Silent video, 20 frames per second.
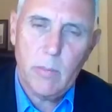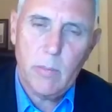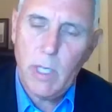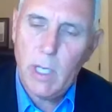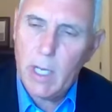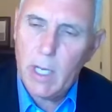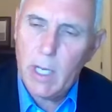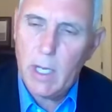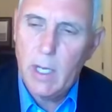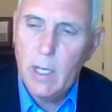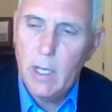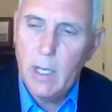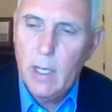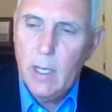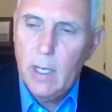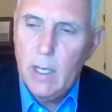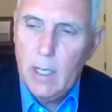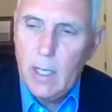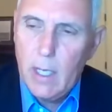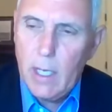I mean, I
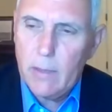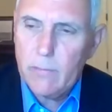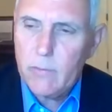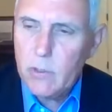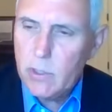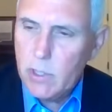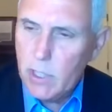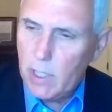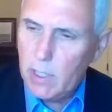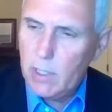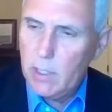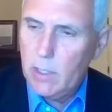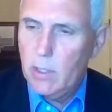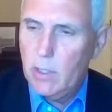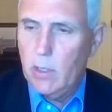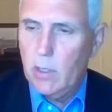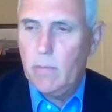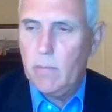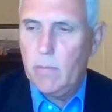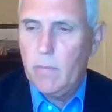I have to tell you
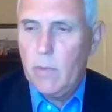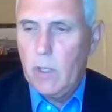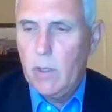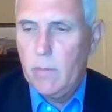there